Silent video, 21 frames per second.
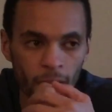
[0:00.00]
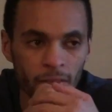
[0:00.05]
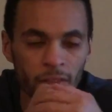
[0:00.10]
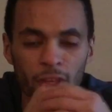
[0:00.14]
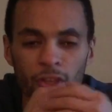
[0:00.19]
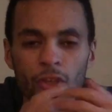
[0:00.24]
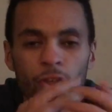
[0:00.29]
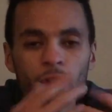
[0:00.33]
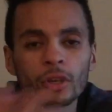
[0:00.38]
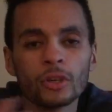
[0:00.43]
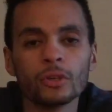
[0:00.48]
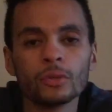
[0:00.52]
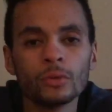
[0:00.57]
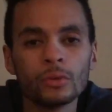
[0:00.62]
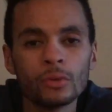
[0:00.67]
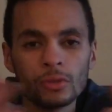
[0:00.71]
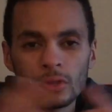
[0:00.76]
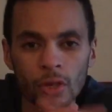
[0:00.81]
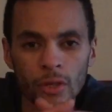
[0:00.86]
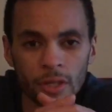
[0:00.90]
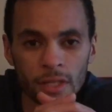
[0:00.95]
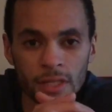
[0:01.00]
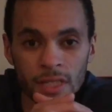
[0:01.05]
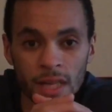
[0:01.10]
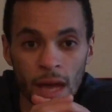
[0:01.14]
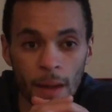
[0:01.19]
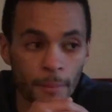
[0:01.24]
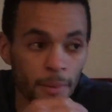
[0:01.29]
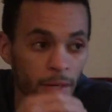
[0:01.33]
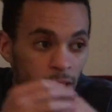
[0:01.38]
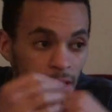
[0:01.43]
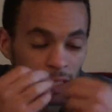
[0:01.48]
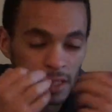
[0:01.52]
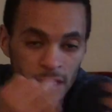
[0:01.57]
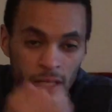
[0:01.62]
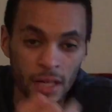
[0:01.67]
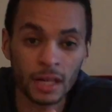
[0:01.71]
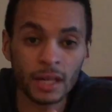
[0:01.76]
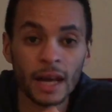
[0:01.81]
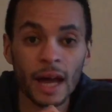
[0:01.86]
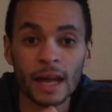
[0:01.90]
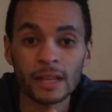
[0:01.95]
Then you're gonna lose all the time because the
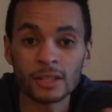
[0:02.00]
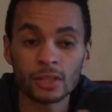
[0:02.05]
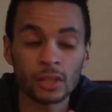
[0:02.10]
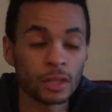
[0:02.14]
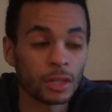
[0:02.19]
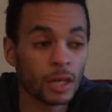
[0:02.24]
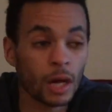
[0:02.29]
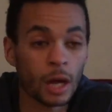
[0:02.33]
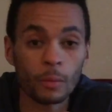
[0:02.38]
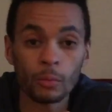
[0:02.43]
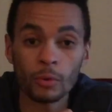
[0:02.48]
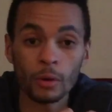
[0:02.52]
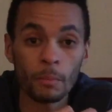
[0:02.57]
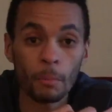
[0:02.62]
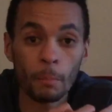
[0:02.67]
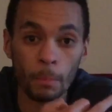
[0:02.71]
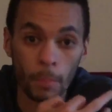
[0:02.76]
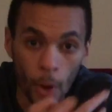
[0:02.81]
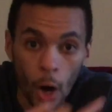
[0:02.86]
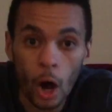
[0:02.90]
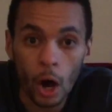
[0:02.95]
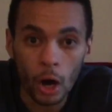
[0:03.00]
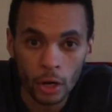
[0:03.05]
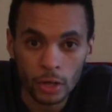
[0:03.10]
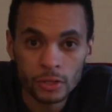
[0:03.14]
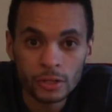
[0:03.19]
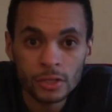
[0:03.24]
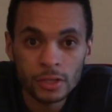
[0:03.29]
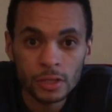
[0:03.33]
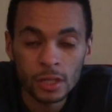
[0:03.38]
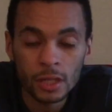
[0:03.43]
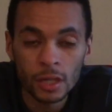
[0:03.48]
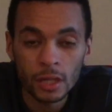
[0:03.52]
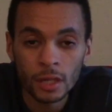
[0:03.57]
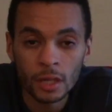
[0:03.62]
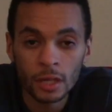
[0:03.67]
young guys are gonna come with bars,